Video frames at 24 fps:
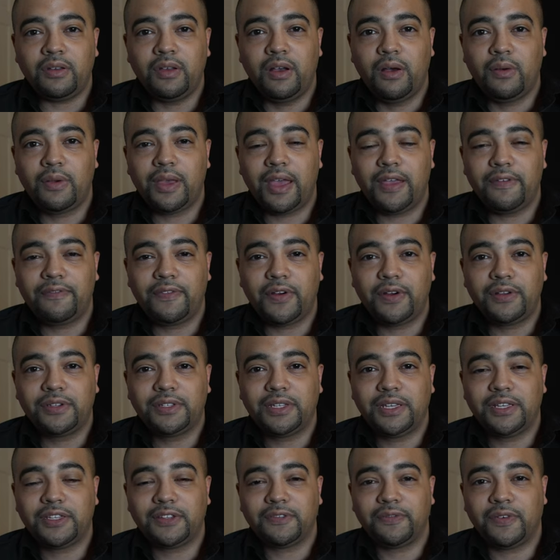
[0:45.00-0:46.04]
Okay, first
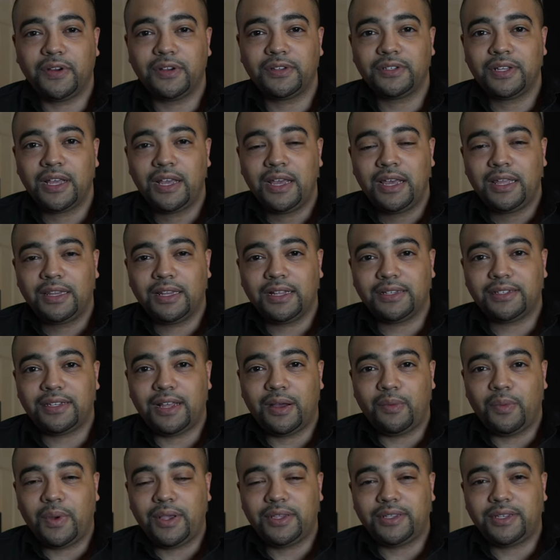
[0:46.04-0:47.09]
things first, let's
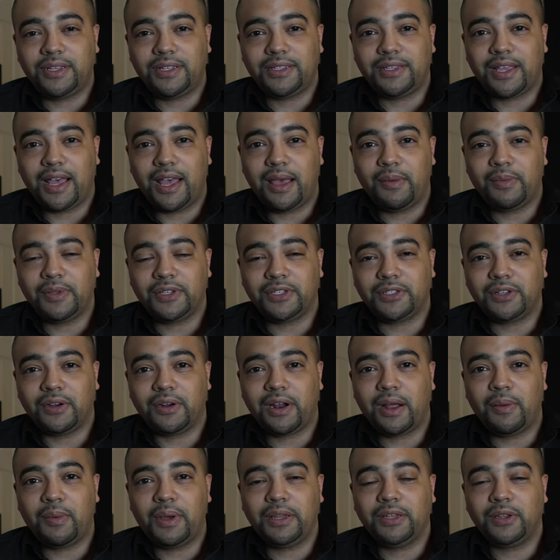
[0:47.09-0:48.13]
not waste any time. Let's start
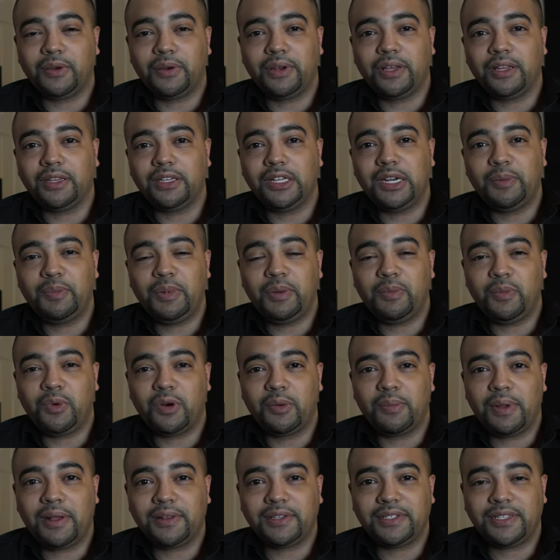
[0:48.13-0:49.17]
out by learning a little bit more
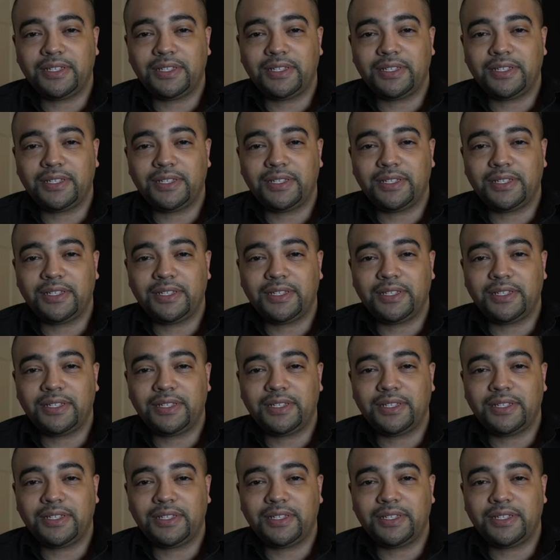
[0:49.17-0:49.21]
about